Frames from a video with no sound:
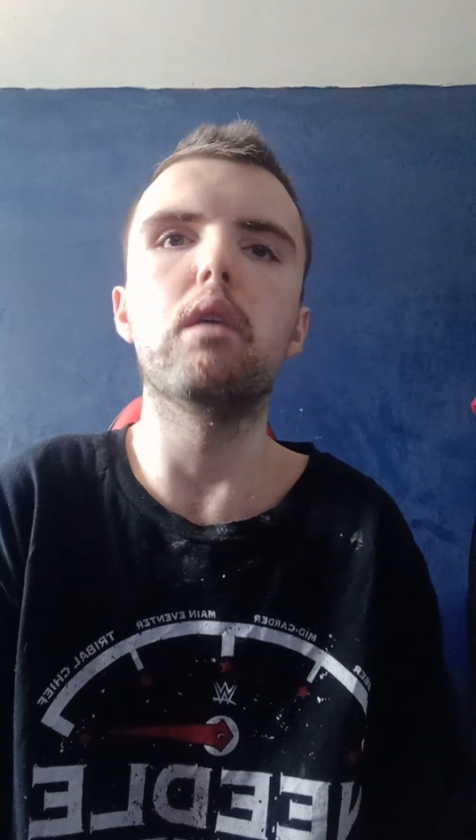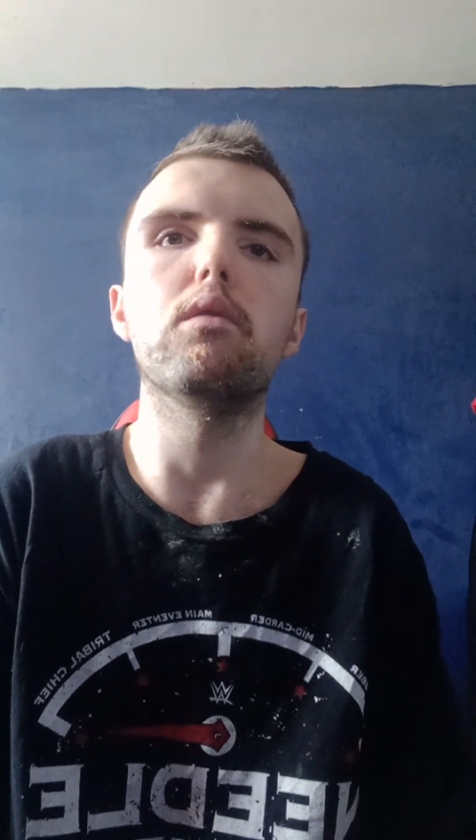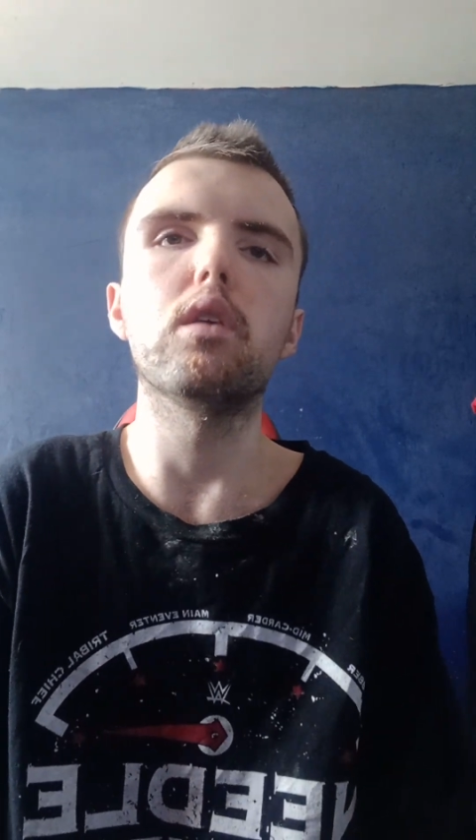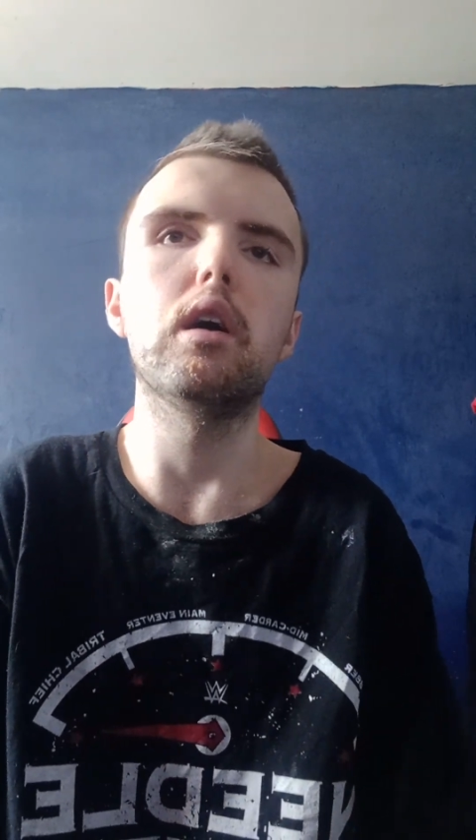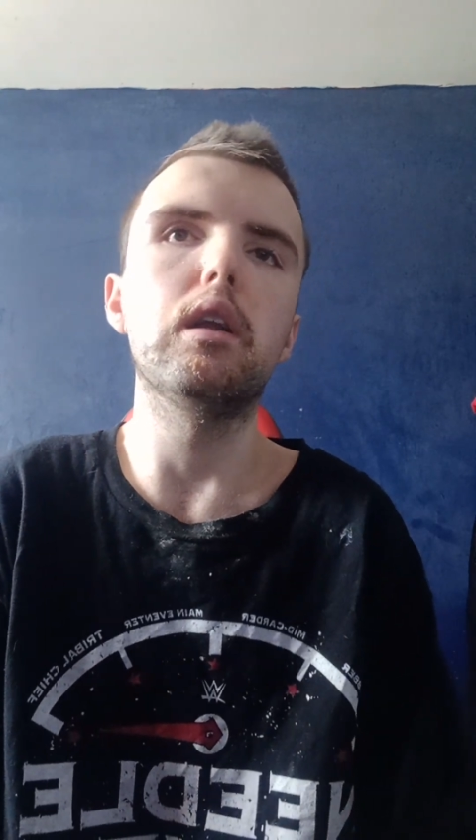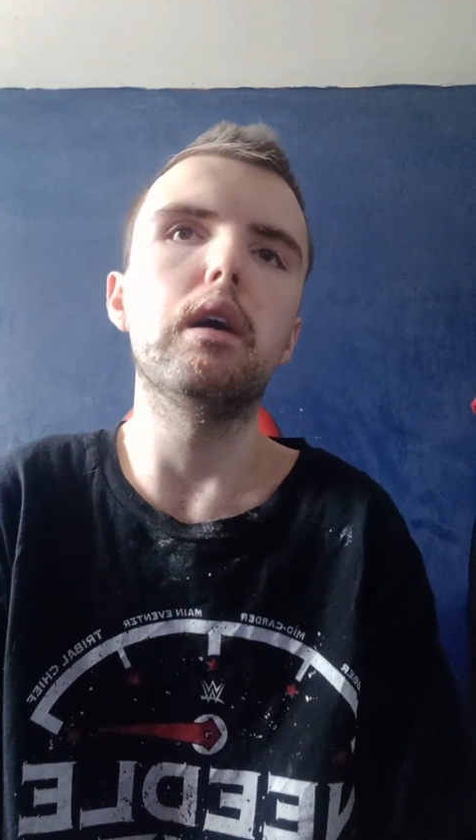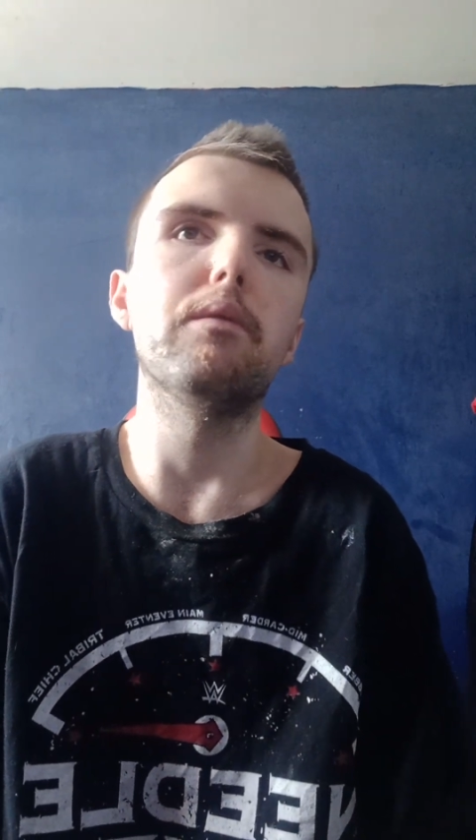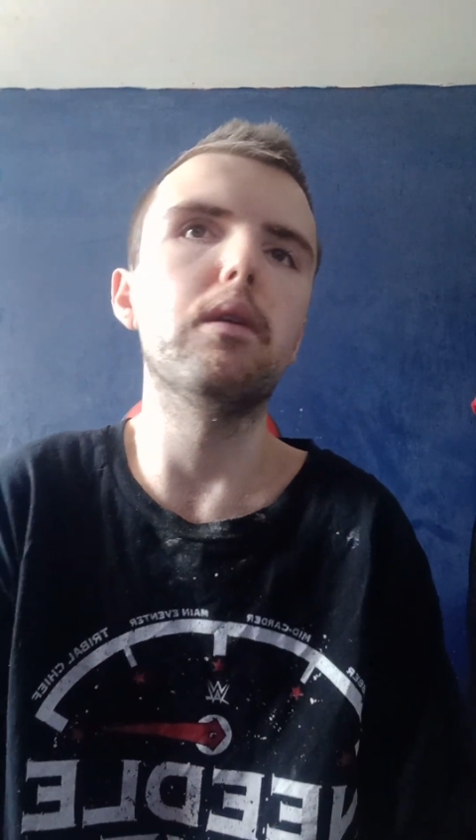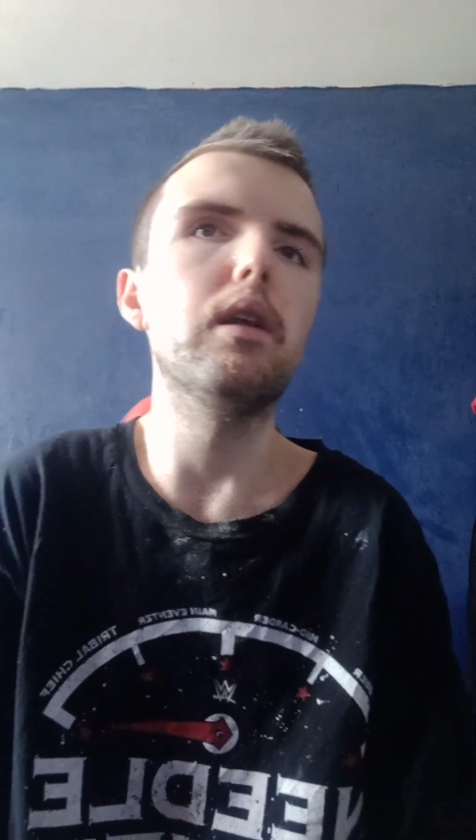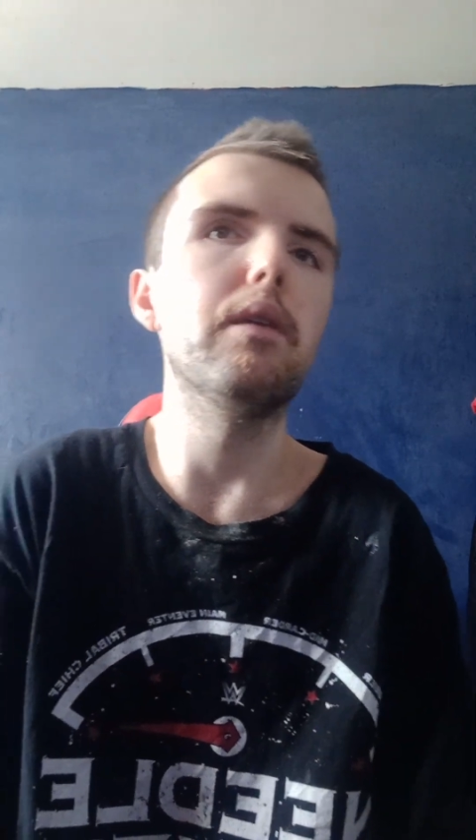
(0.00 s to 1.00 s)
I felt
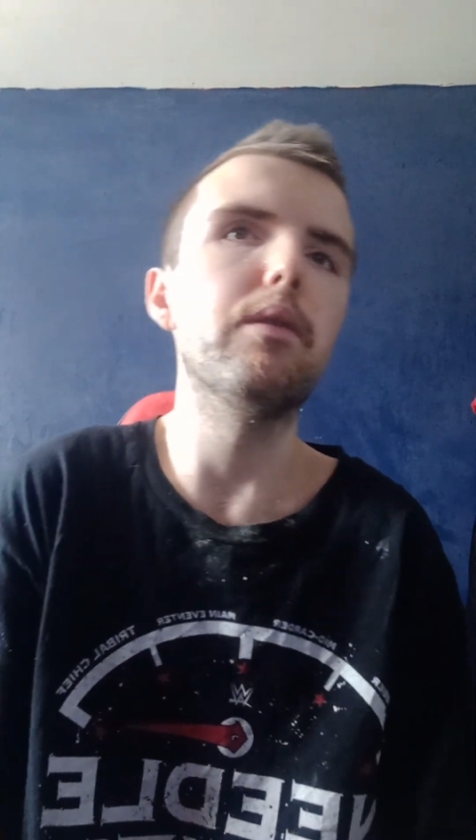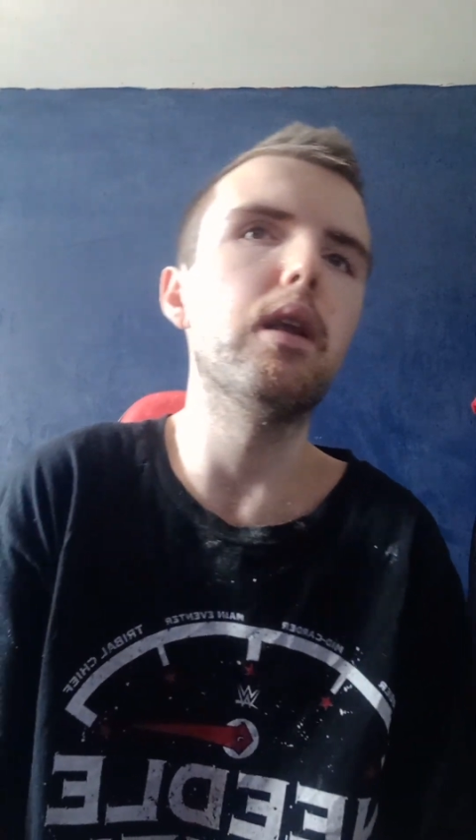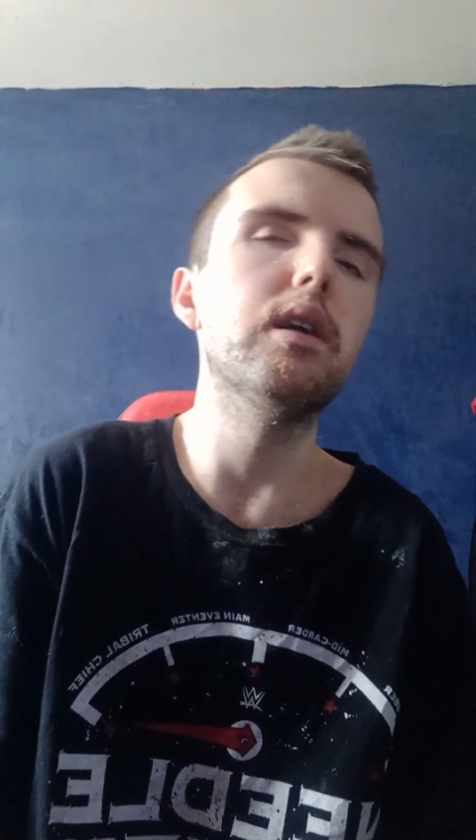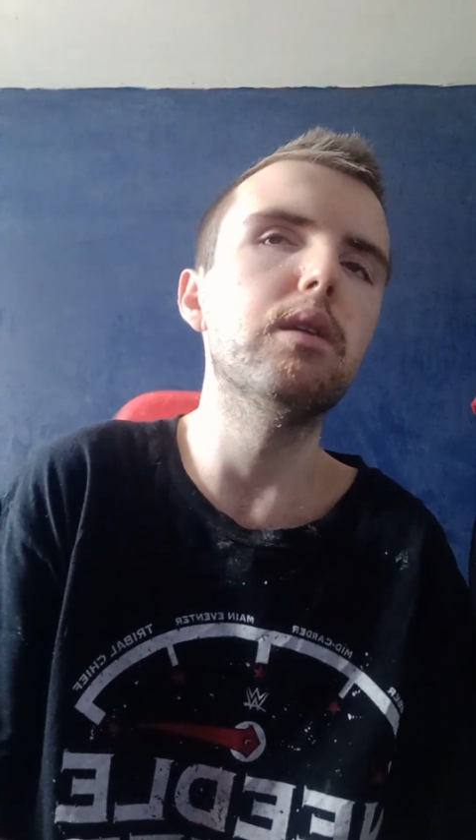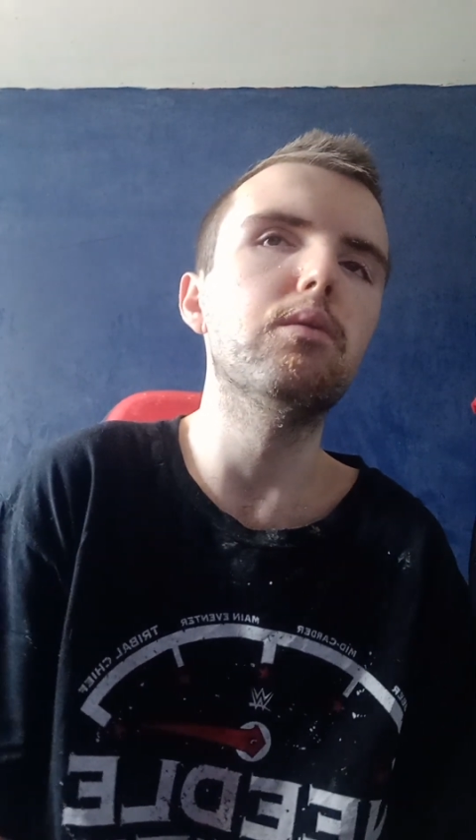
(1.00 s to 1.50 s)
like I